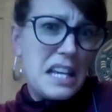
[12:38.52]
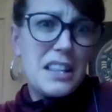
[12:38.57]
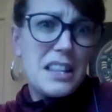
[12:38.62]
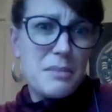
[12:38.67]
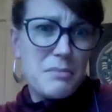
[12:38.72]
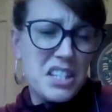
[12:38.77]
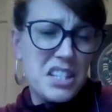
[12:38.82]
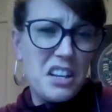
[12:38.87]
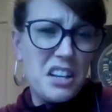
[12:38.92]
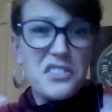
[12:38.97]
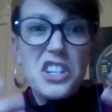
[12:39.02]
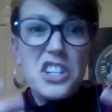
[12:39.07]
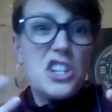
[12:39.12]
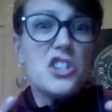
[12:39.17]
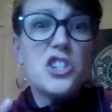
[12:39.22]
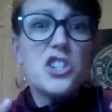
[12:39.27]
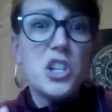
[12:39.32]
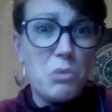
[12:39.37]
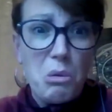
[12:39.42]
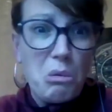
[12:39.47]
themselves
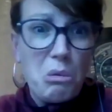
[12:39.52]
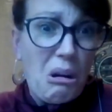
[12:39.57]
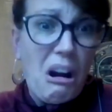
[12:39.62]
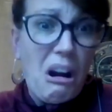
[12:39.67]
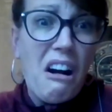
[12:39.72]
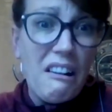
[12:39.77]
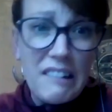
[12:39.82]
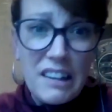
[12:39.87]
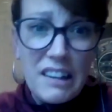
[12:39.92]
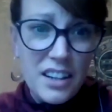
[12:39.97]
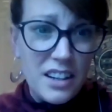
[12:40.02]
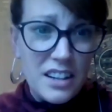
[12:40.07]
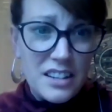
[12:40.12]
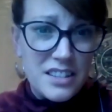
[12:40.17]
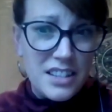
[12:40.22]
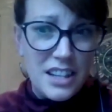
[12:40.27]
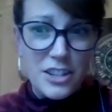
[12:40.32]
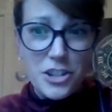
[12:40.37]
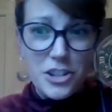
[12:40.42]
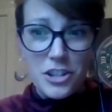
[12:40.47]
into a rock,
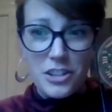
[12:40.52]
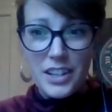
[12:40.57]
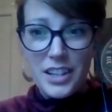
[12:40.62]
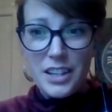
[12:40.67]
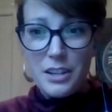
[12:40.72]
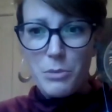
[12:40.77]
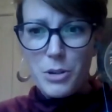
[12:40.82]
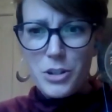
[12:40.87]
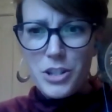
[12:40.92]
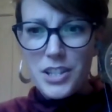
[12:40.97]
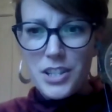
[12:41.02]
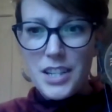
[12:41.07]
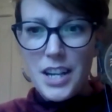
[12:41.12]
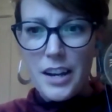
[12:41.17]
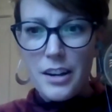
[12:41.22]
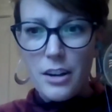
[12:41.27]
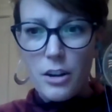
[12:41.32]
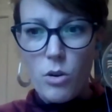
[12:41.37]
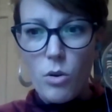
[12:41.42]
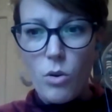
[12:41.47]
essentially, which is
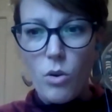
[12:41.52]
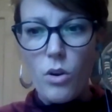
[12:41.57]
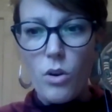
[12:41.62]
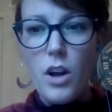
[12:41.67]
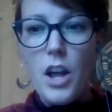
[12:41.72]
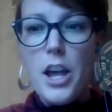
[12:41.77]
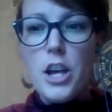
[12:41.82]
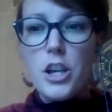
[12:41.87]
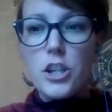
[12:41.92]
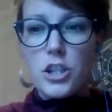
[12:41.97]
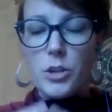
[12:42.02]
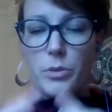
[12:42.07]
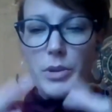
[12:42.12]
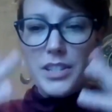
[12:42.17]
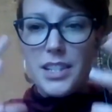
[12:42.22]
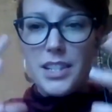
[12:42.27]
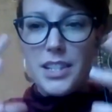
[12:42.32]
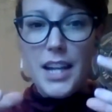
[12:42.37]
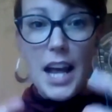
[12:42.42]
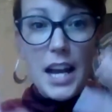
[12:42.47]
kind of cool. So
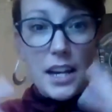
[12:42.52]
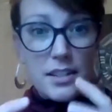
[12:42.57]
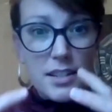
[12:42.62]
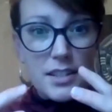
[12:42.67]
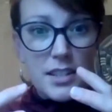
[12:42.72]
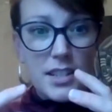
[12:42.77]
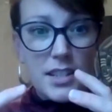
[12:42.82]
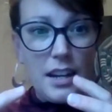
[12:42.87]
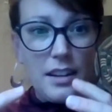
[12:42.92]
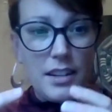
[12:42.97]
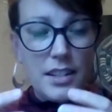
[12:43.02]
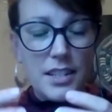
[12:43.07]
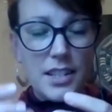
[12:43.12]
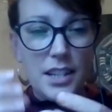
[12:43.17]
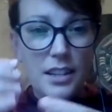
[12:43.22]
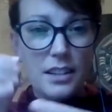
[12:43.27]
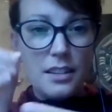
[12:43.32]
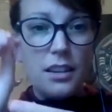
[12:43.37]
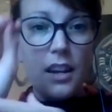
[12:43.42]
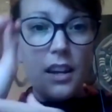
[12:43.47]
it's an
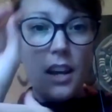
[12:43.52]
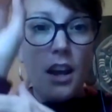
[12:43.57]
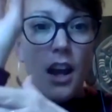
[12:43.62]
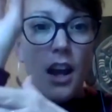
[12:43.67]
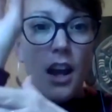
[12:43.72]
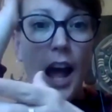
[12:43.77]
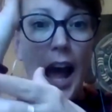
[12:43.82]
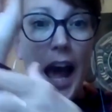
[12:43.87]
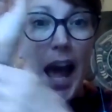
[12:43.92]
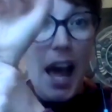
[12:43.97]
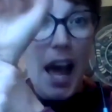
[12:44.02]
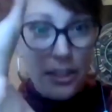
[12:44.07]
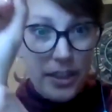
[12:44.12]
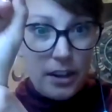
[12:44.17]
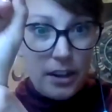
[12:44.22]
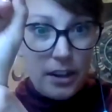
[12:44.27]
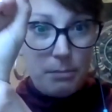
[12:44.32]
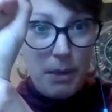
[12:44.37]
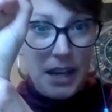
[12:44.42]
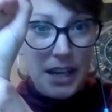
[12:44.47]
exoskeleton at
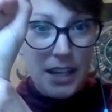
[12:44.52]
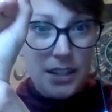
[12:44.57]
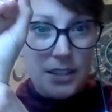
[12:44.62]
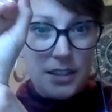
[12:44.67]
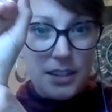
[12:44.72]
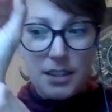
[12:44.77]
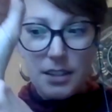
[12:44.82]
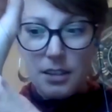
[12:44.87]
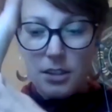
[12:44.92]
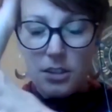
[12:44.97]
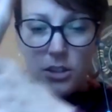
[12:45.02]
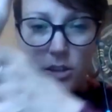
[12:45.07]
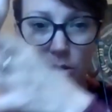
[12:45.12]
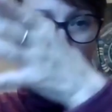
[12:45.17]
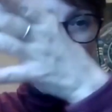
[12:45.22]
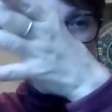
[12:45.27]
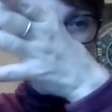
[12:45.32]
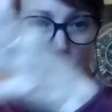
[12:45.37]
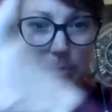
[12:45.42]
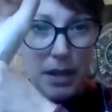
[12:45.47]
their base. So
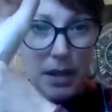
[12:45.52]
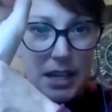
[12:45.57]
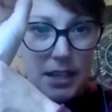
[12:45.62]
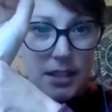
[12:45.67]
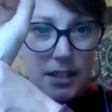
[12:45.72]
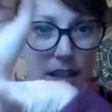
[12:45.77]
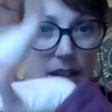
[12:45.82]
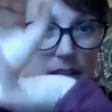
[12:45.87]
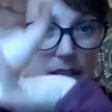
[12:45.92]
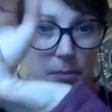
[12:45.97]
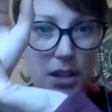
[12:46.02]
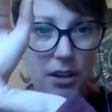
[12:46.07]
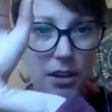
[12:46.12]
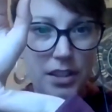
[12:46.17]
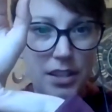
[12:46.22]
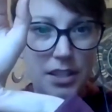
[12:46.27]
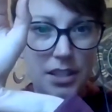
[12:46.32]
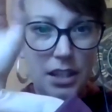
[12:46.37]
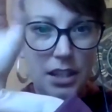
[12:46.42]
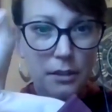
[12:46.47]
their base can be on
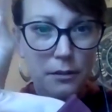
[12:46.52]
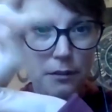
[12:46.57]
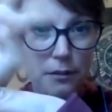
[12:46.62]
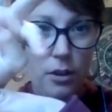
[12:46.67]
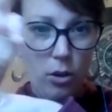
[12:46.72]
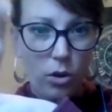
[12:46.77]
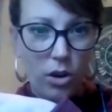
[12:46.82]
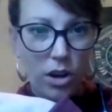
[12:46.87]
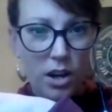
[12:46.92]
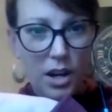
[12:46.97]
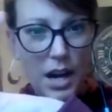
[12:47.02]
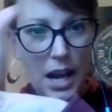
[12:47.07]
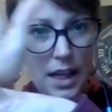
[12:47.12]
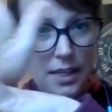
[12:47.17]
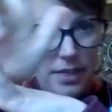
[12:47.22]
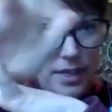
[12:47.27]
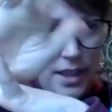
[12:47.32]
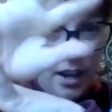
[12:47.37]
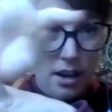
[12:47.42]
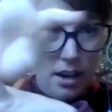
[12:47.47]
the sea floor,
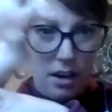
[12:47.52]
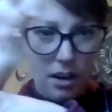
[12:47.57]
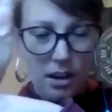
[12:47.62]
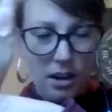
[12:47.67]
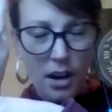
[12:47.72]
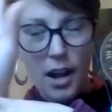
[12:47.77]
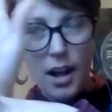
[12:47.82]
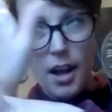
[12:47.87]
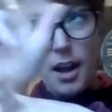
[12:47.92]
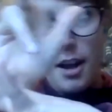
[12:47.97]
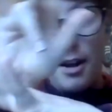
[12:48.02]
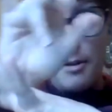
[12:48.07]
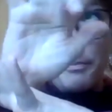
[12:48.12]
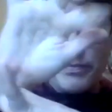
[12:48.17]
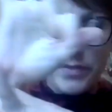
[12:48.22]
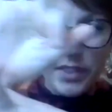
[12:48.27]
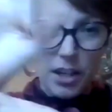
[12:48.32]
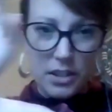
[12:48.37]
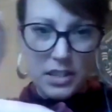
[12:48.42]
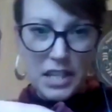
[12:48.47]
and their
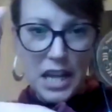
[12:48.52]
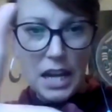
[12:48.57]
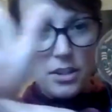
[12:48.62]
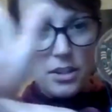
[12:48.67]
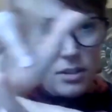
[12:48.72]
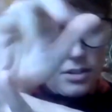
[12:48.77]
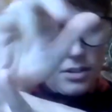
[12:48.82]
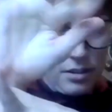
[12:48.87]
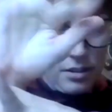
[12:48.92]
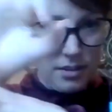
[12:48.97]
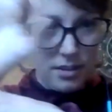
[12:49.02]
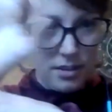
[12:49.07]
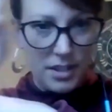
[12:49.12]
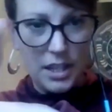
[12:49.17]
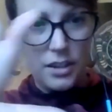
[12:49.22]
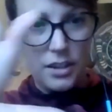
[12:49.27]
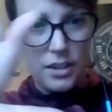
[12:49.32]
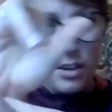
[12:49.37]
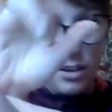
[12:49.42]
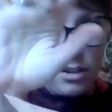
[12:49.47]
tentacles
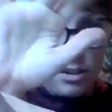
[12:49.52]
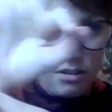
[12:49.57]
can